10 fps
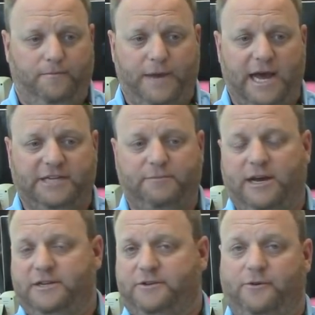
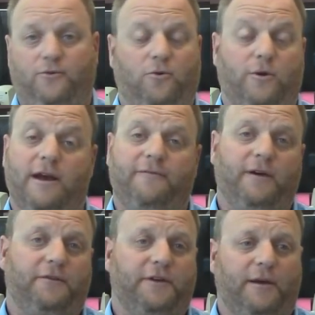Bassmaster or
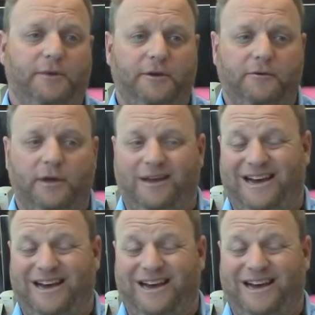FLW,